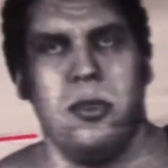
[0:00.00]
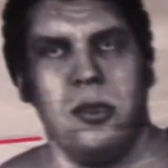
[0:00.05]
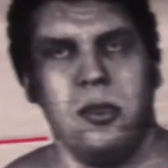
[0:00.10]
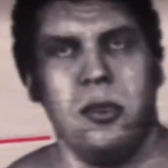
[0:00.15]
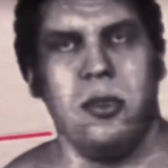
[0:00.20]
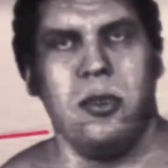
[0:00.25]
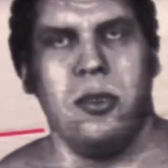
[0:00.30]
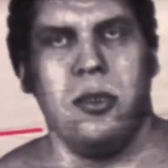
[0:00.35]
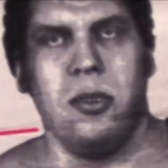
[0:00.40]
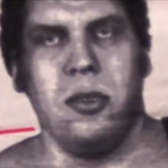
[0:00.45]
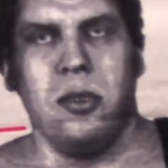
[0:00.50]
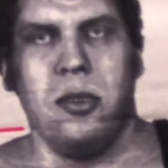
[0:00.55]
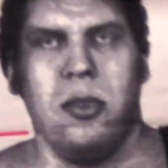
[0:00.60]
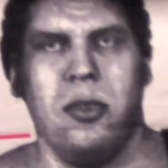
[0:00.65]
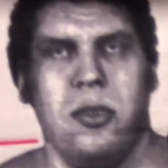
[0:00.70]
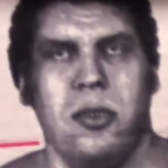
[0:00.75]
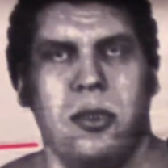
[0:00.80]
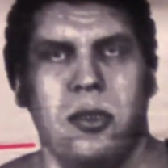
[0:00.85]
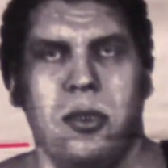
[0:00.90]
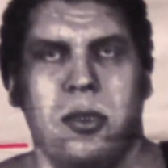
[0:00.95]
signature
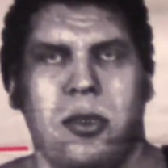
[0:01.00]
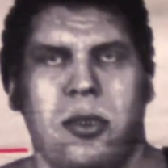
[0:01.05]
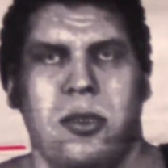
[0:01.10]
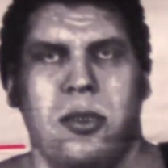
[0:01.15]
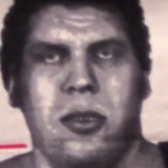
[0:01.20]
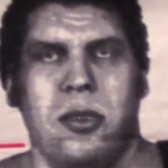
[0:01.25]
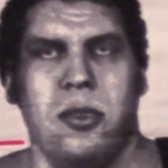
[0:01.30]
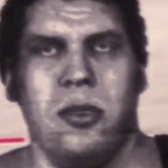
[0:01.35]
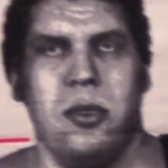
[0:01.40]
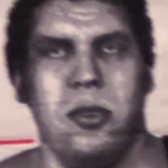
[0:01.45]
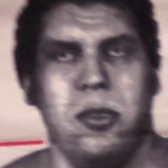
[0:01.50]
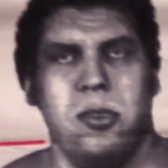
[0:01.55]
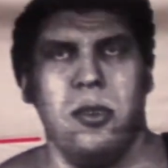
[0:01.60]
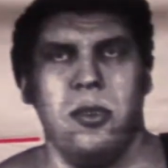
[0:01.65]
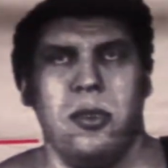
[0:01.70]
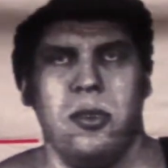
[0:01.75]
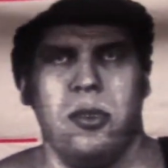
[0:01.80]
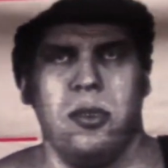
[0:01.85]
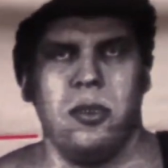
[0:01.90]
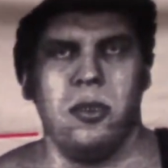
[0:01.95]
there. Then a picture
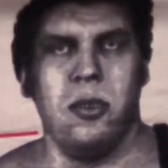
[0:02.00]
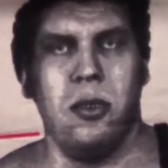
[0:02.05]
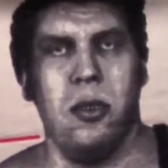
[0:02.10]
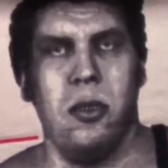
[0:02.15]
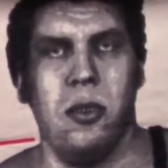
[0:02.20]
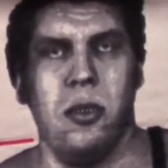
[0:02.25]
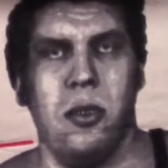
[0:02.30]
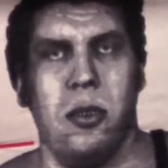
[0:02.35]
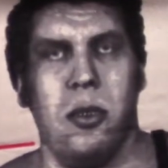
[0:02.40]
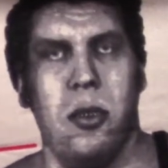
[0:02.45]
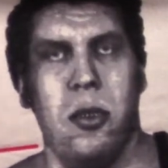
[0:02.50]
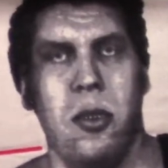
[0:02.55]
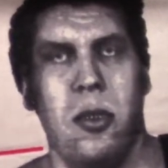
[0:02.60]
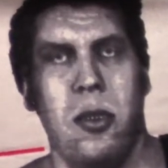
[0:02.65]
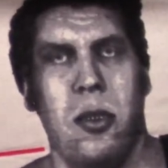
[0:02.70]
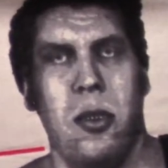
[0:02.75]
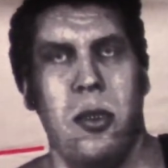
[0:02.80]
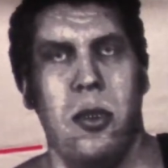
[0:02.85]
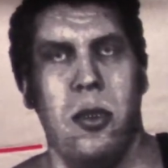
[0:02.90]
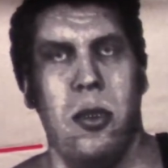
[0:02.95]
of him, then over here it's got
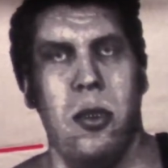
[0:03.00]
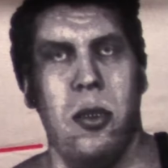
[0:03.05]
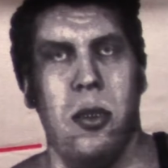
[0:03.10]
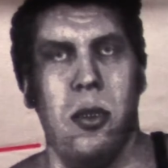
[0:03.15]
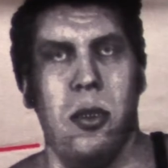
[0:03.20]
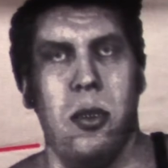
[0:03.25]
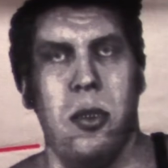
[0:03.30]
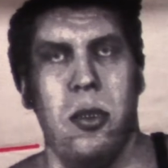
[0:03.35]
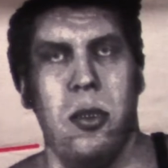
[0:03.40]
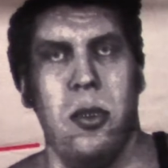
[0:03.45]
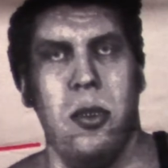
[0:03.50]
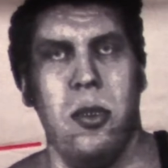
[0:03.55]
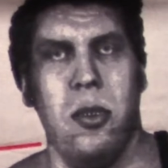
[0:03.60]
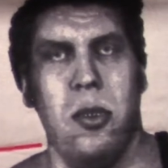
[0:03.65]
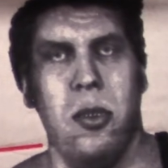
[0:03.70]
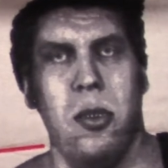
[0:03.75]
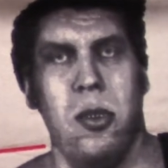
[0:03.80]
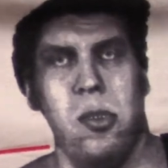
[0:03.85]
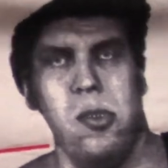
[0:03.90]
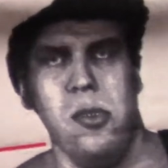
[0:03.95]
his height of
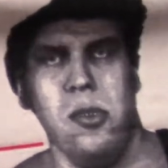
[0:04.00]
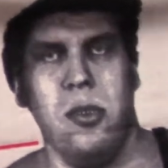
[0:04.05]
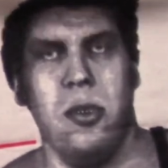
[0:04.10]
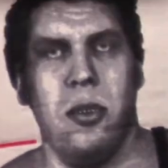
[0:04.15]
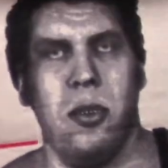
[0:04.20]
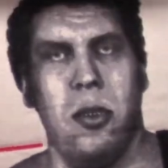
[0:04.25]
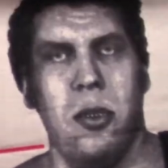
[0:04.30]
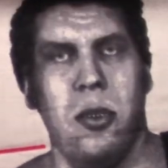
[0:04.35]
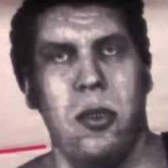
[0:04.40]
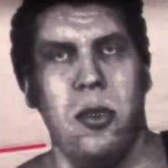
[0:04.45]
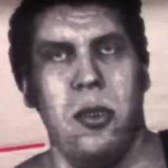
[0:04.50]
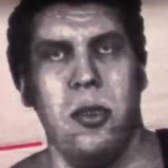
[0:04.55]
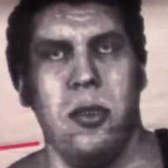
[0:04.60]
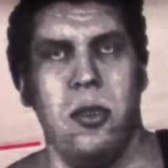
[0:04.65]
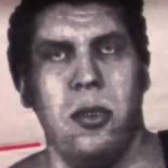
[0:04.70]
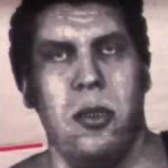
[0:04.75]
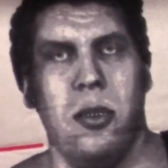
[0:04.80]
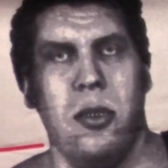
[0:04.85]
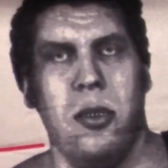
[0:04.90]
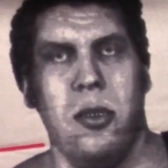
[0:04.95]
7'4", it looks like.
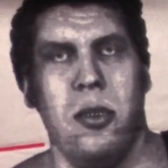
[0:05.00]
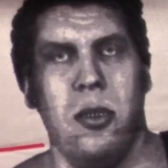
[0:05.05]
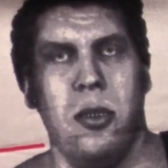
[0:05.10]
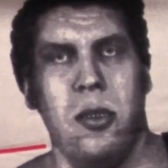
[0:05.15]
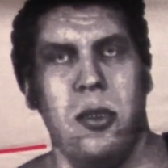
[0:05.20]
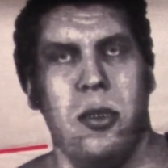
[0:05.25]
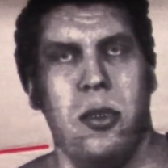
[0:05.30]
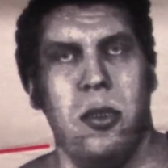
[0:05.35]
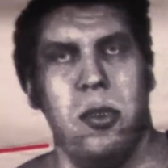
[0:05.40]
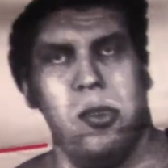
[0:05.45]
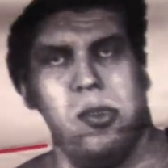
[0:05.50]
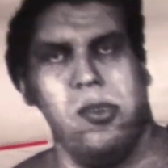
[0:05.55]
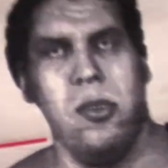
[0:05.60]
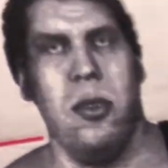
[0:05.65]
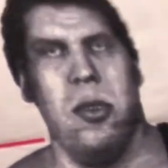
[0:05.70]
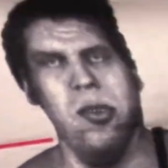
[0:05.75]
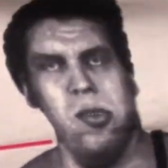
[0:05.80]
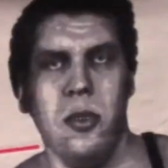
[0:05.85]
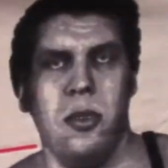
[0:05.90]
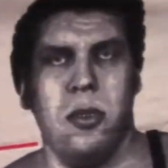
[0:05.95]

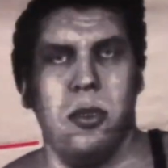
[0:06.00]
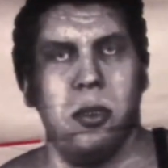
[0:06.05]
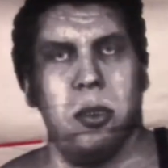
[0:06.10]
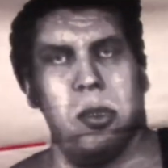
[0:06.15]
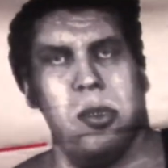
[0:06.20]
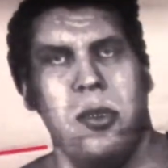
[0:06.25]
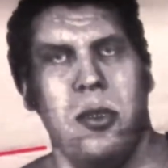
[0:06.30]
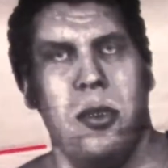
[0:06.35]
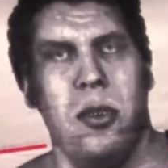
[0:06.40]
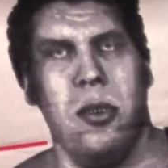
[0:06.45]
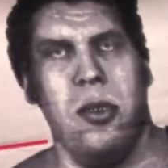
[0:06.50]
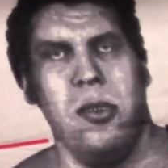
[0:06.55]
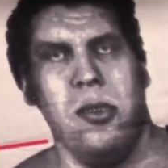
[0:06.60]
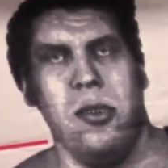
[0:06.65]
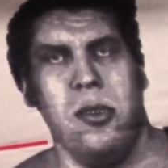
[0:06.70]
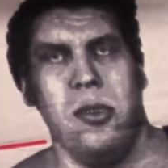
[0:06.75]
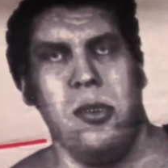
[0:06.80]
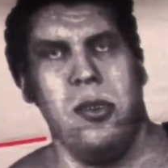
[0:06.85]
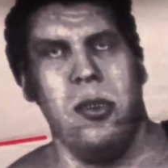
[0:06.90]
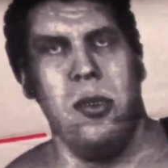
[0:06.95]

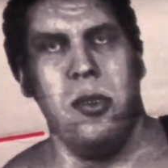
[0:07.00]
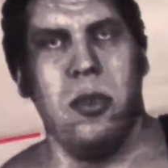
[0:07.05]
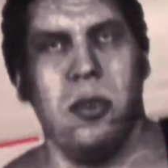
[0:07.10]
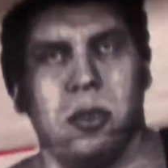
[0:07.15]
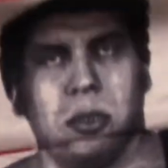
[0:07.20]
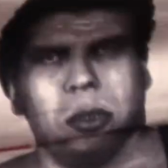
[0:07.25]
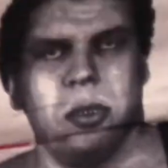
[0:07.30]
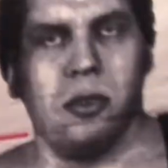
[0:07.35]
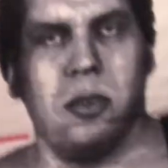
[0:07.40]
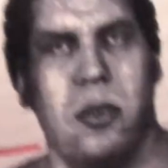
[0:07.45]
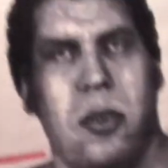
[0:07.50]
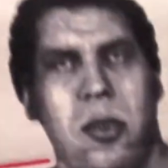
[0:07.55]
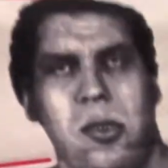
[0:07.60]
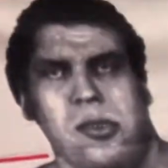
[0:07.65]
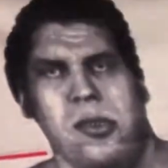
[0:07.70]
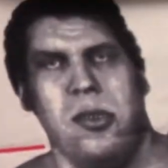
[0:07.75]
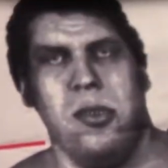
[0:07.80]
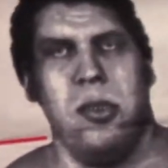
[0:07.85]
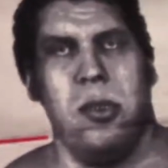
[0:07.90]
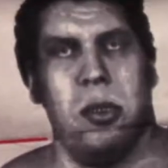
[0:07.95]
525 pounds it
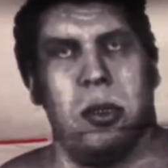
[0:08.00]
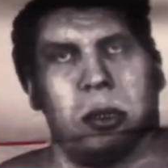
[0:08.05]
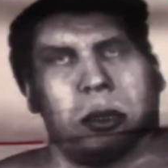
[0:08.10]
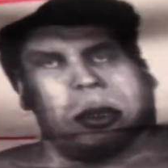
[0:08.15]
looks like.